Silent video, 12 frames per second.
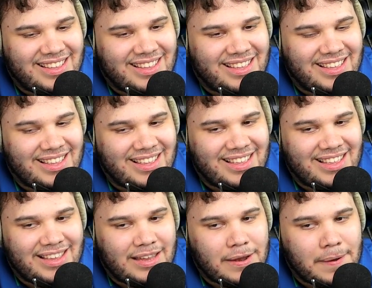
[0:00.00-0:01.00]

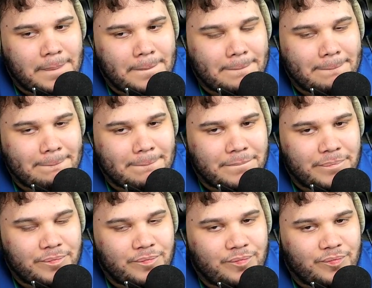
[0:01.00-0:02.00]

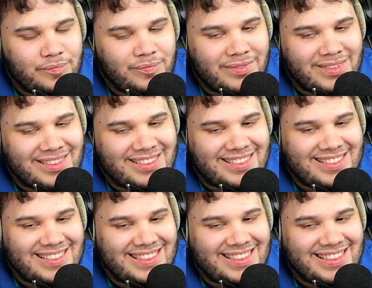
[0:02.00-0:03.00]

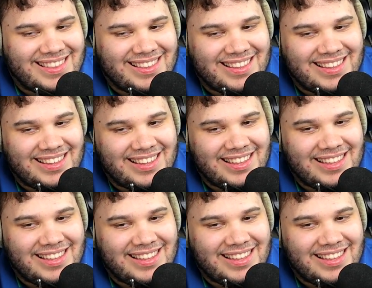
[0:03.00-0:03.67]
(not speaking)